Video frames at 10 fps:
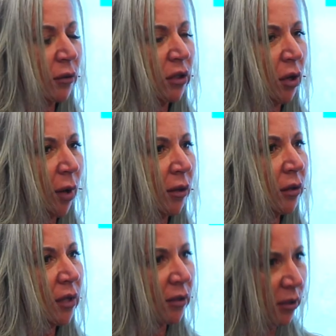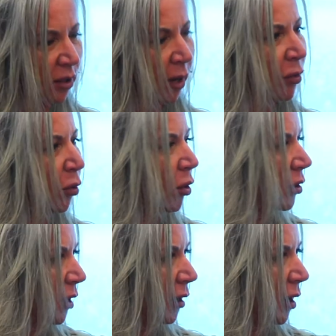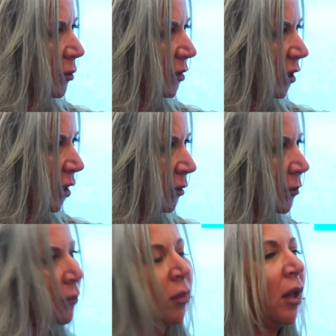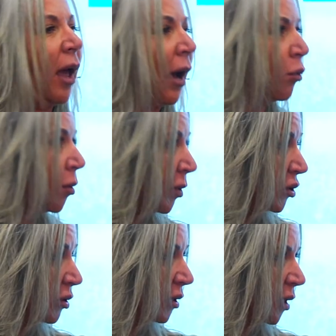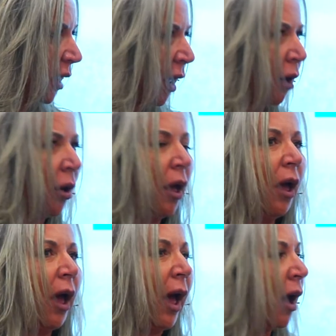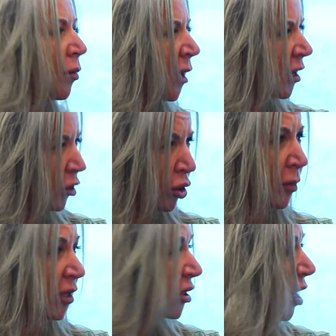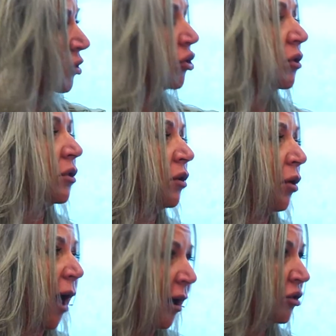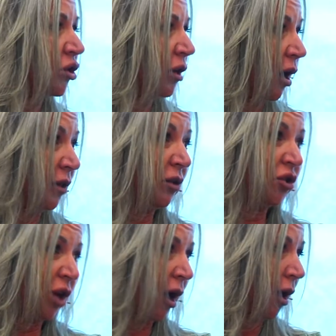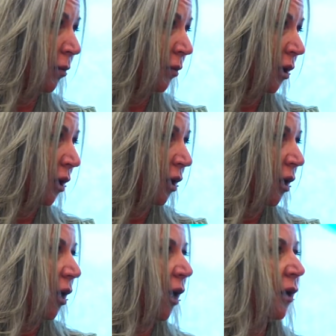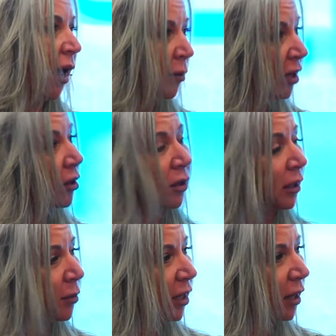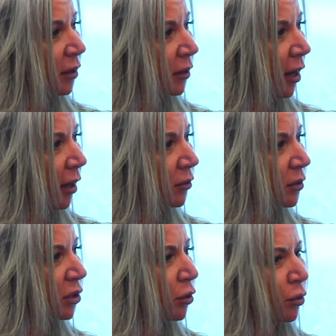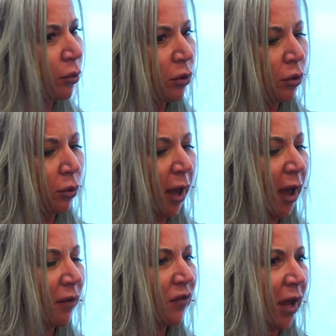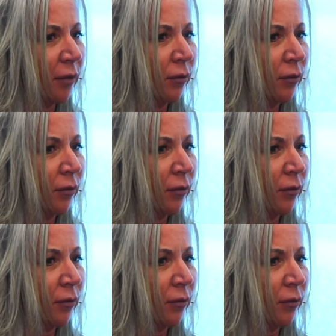So I looked at the type of work that comes in, how we're producing it now, how many human touches are actually on the job, and how many are eliminated now. So you have that,